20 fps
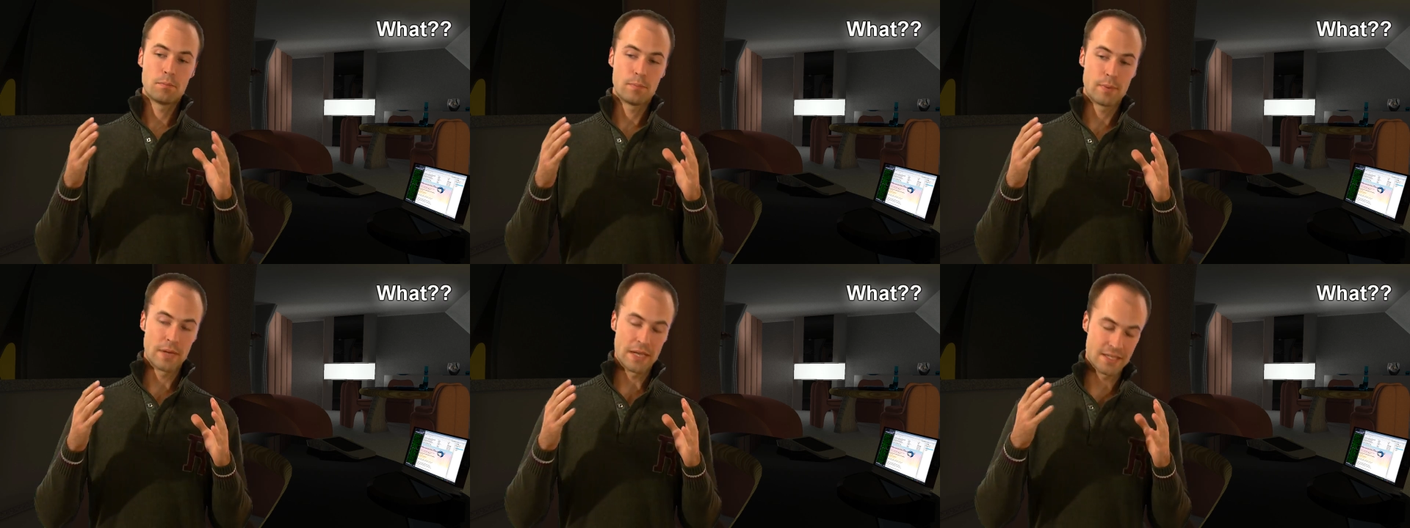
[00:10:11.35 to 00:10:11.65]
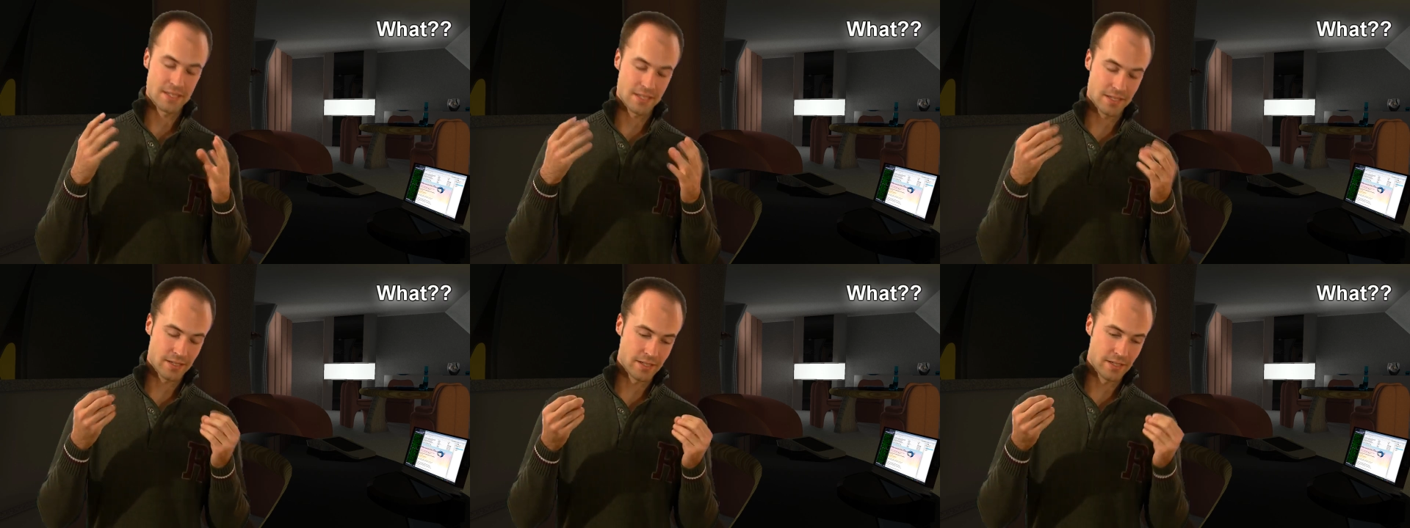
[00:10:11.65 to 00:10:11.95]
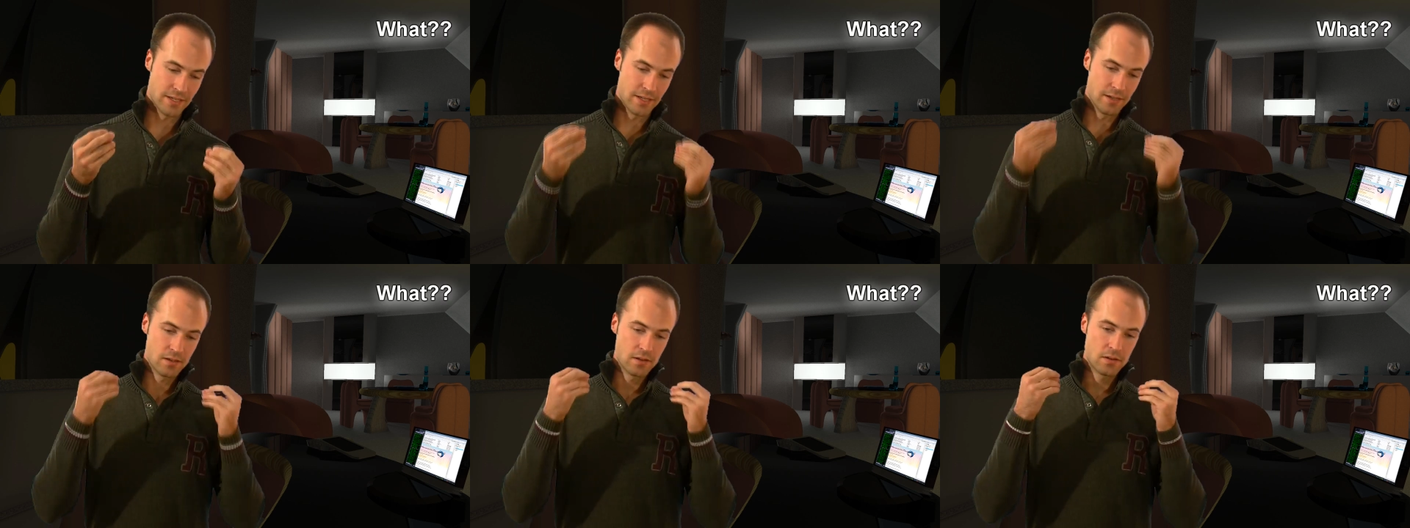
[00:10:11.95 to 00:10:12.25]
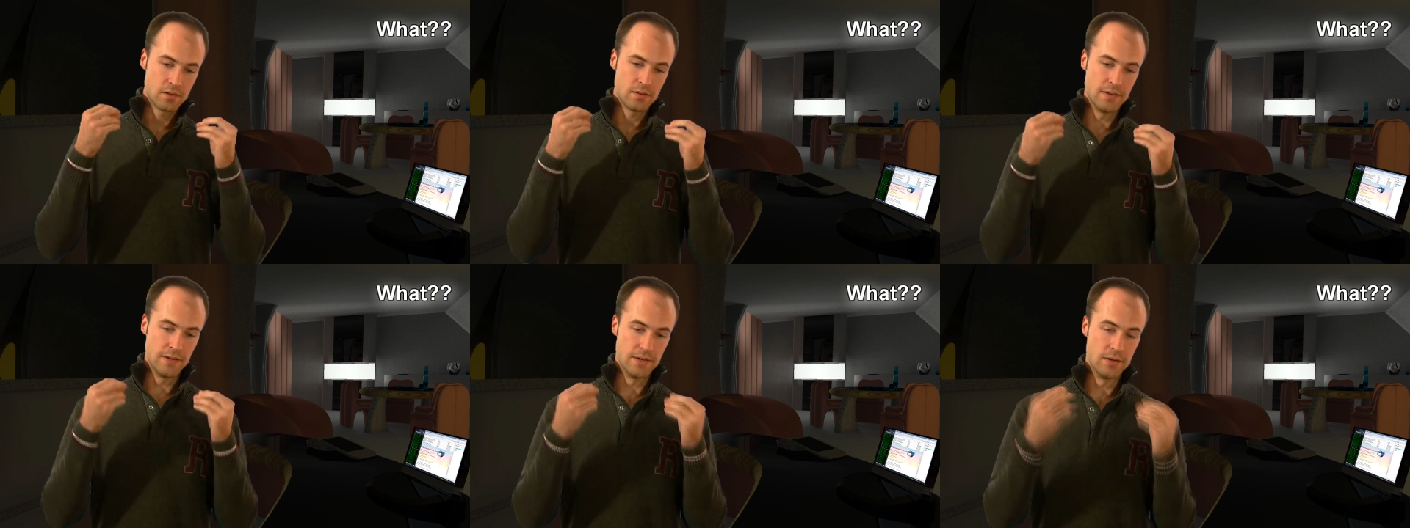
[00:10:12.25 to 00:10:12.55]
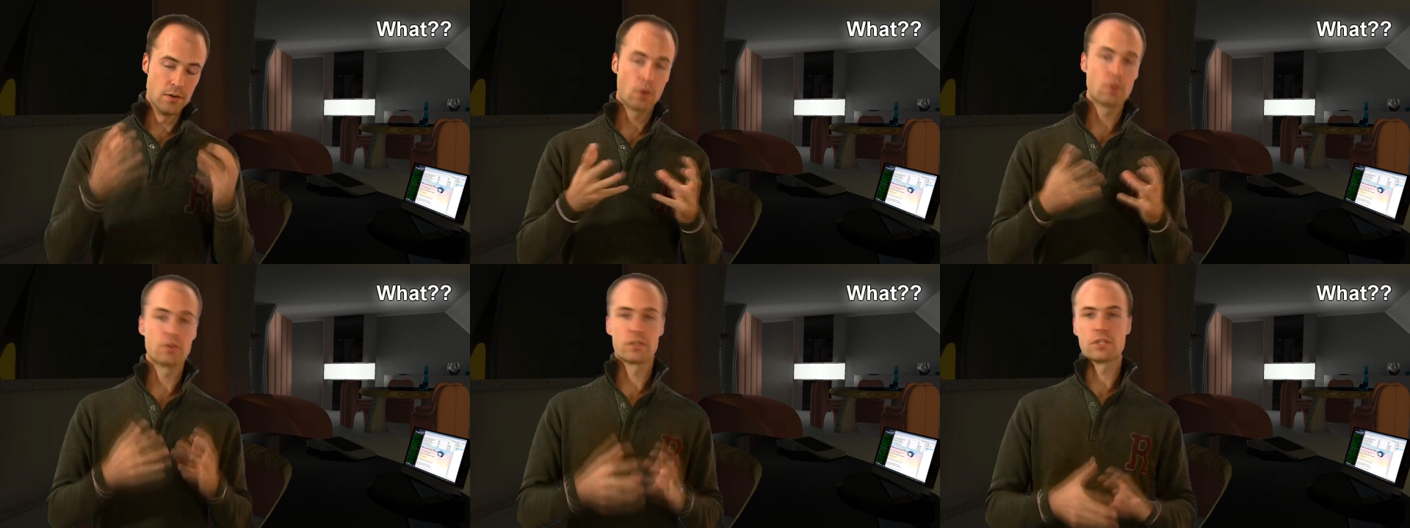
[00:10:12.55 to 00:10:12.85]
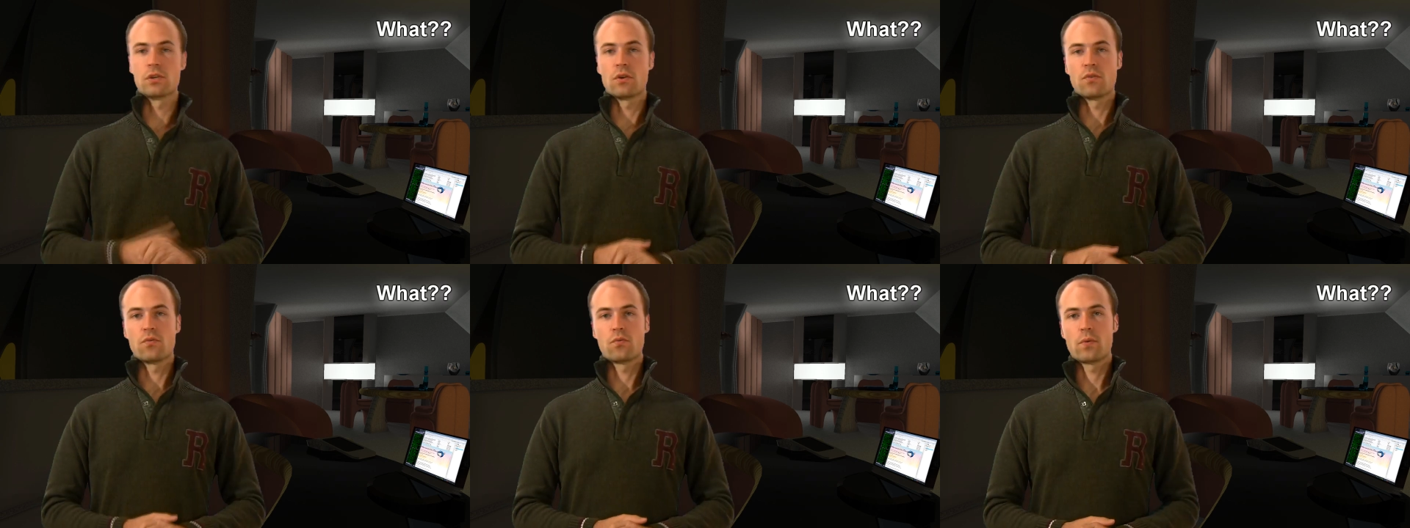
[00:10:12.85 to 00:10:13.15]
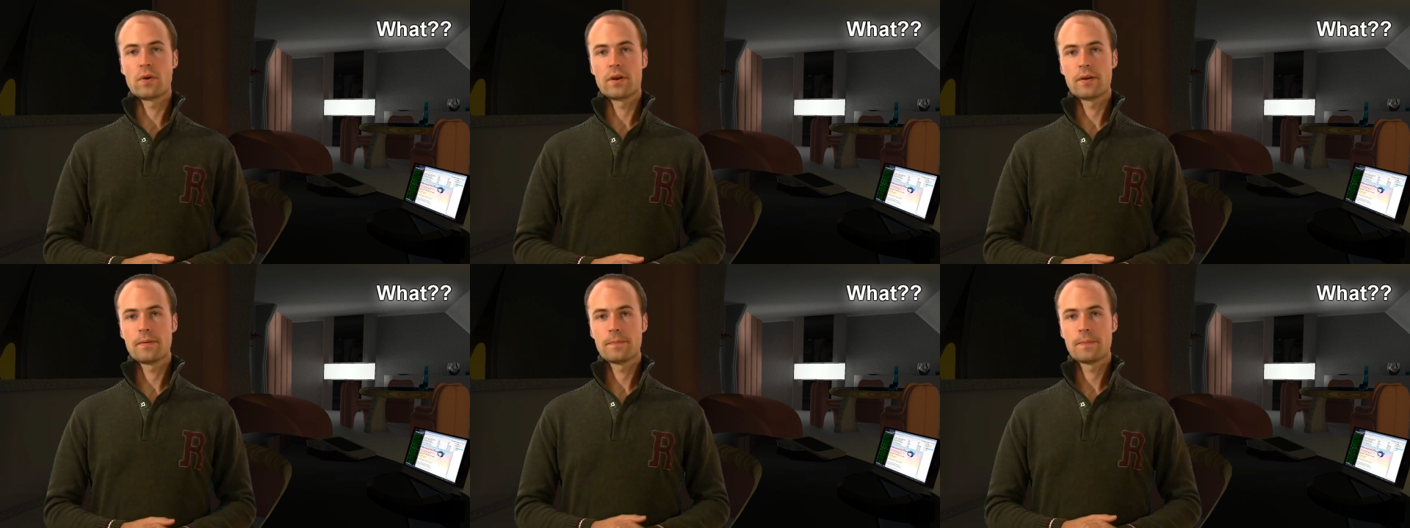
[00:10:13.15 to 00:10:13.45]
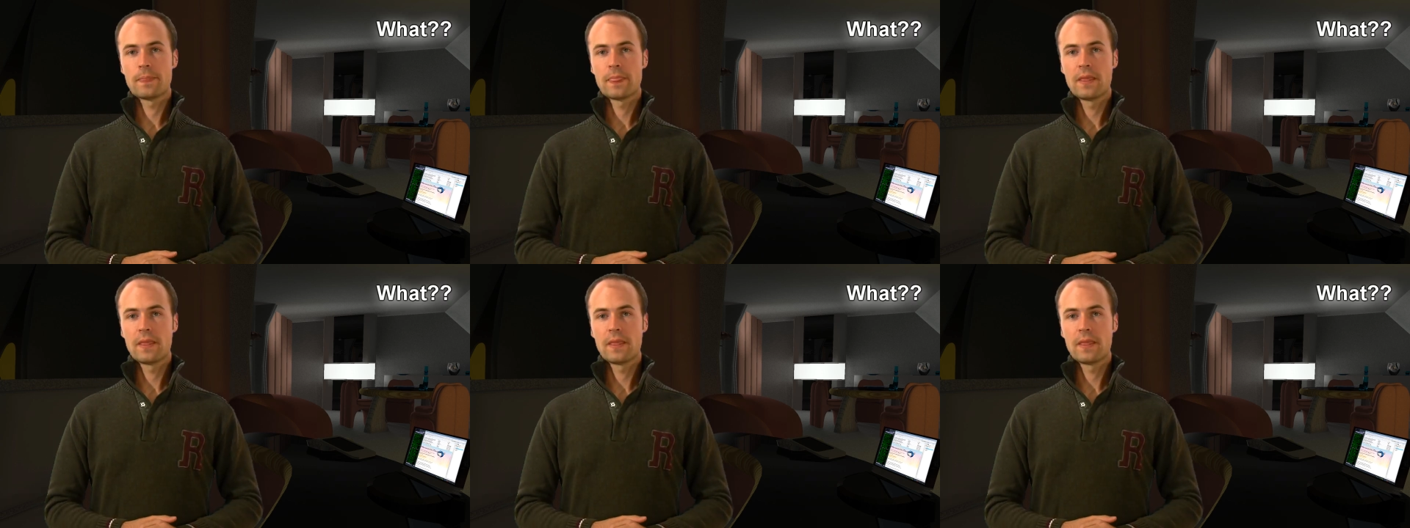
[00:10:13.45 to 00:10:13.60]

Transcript: basically no software.